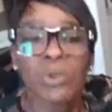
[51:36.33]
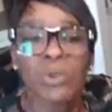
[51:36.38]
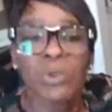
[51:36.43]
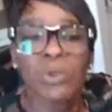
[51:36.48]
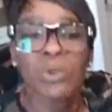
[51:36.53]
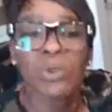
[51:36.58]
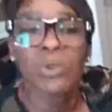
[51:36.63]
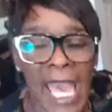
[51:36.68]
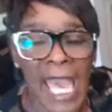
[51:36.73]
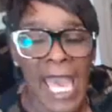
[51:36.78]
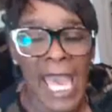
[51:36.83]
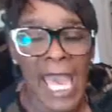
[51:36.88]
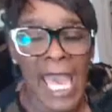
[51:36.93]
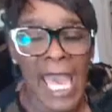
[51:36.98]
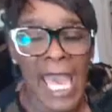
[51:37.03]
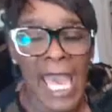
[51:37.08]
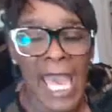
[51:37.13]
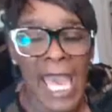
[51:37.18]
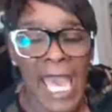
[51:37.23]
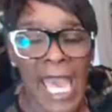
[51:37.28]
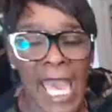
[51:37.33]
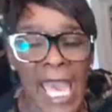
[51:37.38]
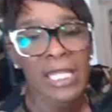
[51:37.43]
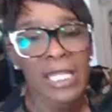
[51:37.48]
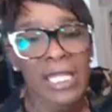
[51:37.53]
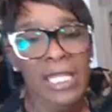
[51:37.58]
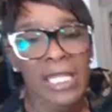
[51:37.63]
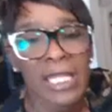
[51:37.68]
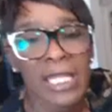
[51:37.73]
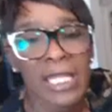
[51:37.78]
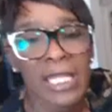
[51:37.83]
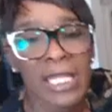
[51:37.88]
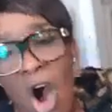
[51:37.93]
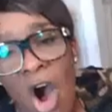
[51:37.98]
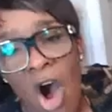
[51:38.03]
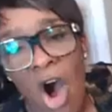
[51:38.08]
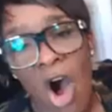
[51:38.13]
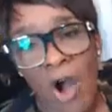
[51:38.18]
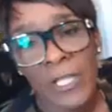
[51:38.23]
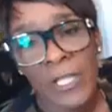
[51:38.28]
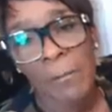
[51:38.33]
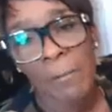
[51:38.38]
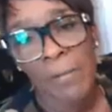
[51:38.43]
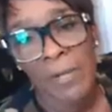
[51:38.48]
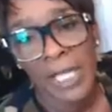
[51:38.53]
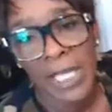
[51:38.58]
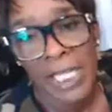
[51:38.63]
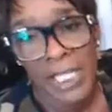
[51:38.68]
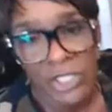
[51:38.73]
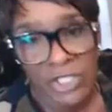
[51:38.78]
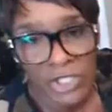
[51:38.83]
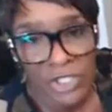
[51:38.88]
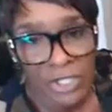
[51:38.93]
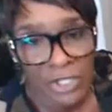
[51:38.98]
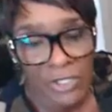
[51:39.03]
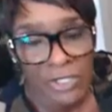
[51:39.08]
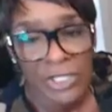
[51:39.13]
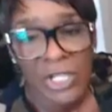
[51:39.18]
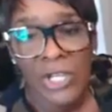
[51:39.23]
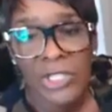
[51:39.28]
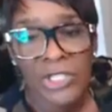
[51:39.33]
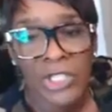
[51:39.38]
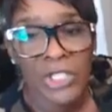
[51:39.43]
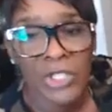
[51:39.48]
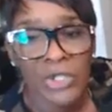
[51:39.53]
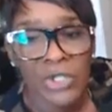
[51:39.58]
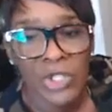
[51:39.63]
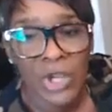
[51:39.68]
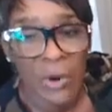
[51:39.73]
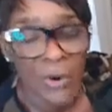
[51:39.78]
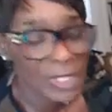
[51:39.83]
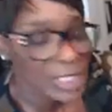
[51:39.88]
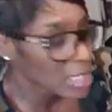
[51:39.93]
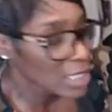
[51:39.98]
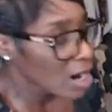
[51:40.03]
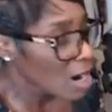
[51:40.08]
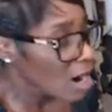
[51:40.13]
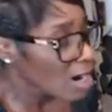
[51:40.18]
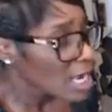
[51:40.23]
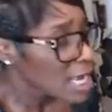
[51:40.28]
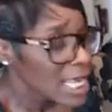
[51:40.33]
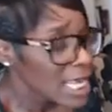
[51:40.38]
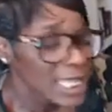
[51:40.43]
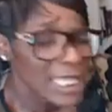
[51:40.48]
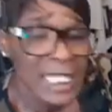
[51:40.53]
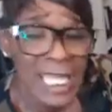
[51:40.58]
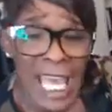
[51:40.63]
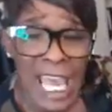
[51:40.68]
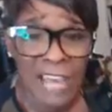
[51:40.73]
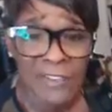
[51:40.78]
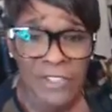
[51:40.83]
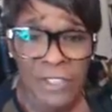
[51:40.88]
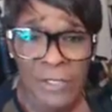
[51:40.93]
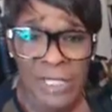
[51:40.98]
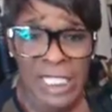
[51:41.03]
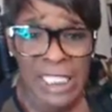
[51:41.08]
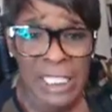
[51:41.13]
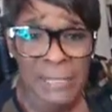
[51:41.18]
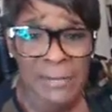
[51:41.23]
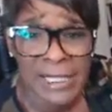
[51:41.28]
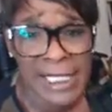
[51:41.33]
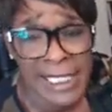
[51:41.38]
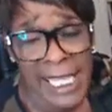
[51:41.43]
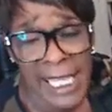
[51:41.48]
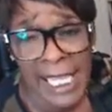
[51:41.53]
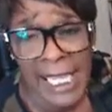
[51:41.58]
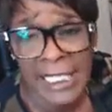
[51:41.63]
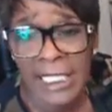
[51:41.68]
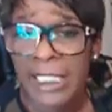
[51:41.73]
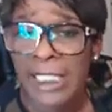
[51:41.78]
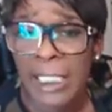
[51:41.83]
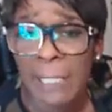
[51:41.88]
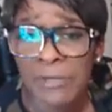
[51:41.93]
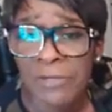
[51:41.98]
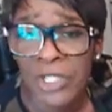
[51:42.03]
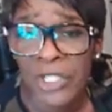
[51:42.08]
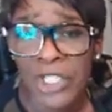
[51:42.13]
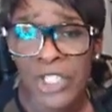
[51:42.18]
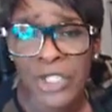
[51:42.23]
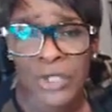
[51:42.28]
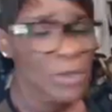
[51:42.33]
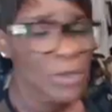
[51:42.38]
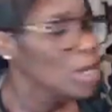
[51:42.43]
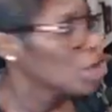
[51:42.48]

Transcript: categorize all your pictures so you know where they are. And then after you get them scanned, it's up to you.